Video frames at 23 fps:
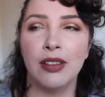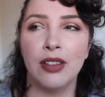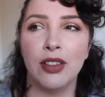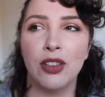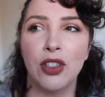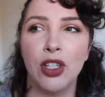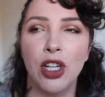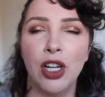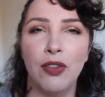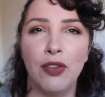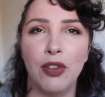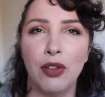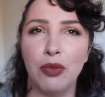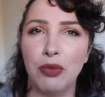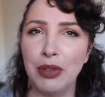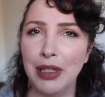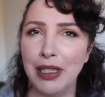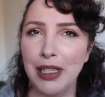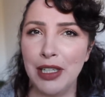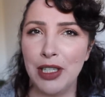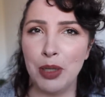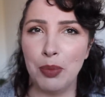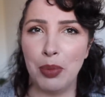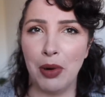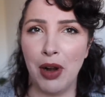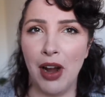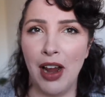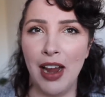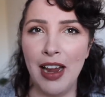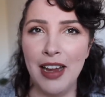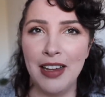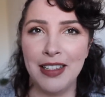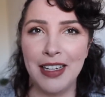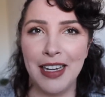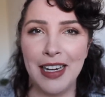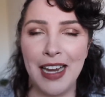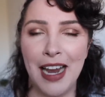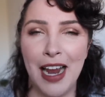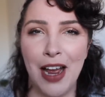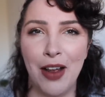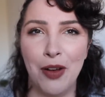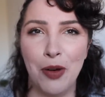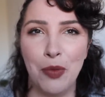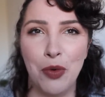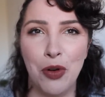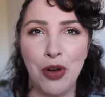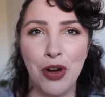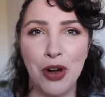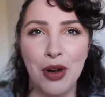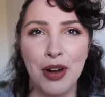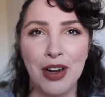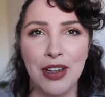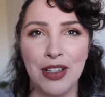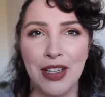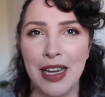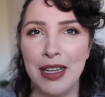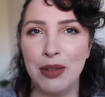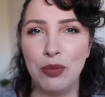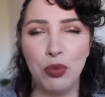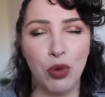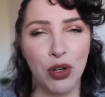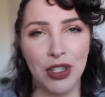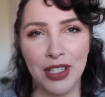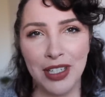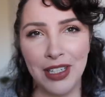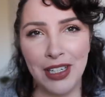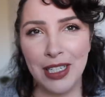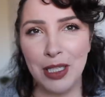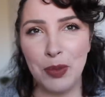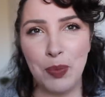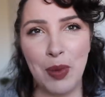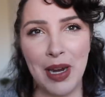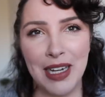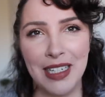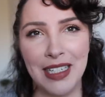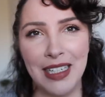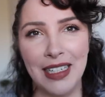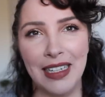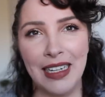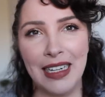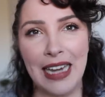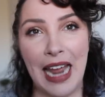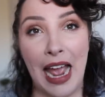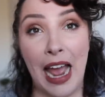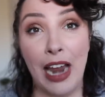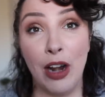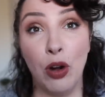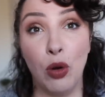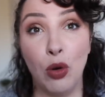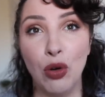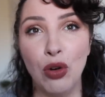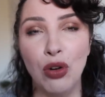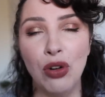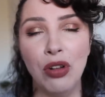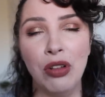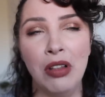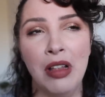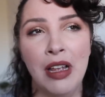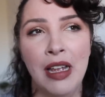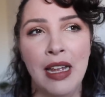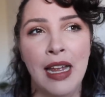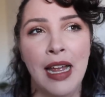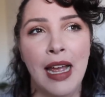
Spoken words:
sort of really surprised at how it wore because I wasn't expecting it at all.